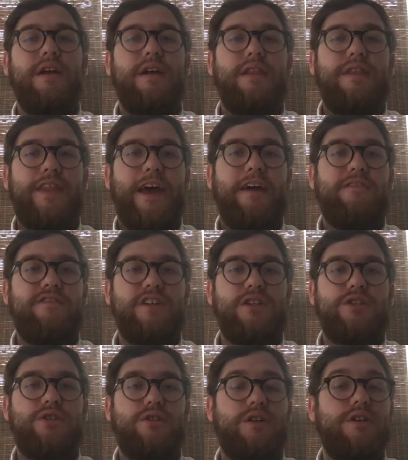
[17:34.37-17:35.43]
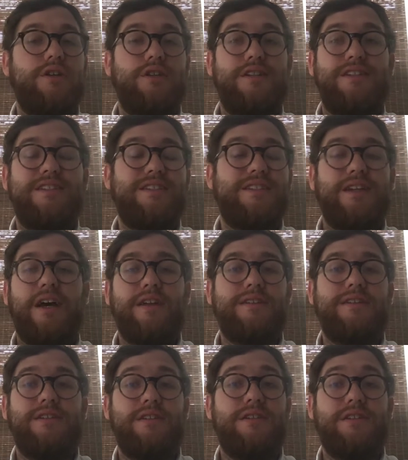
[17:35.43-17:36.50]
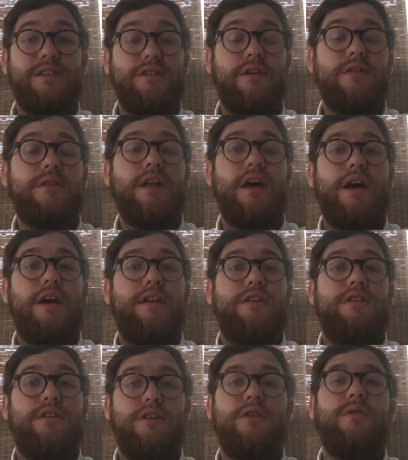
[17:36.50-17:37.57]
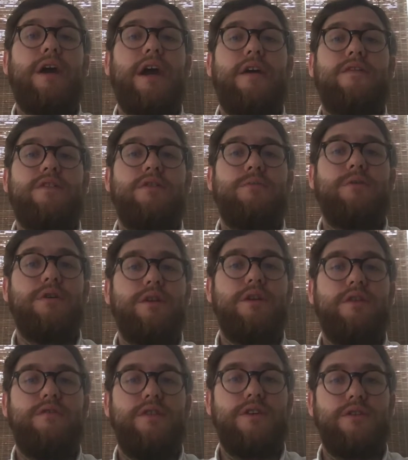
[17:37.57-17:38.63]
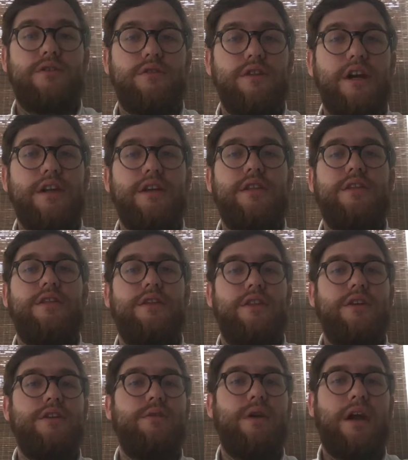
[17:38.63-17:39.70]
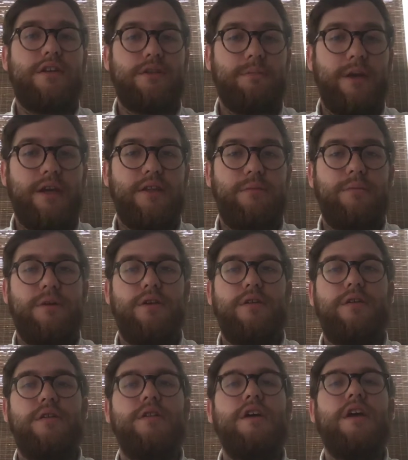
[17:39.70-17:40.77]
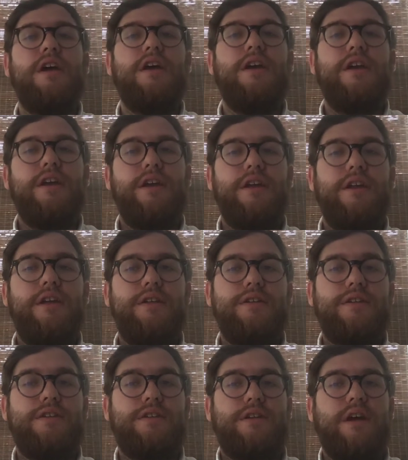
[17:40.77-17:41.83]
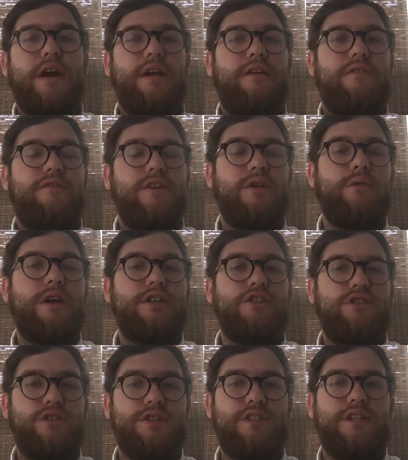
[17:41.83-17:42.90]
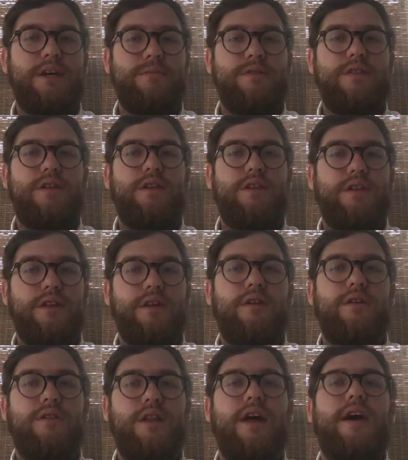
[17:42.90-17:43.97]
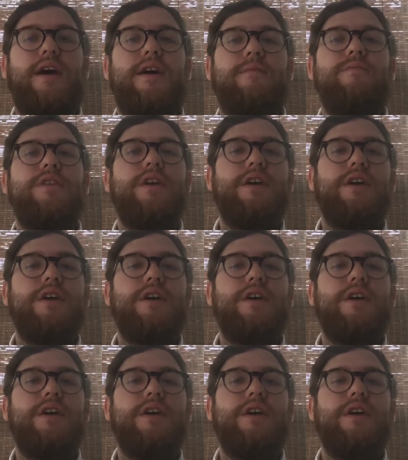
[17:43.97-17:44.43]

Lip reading: That feature currently does not exist in online. You have to put in a vendor credit, then you have to pay the bill, and it's got a few extra steps in it than online.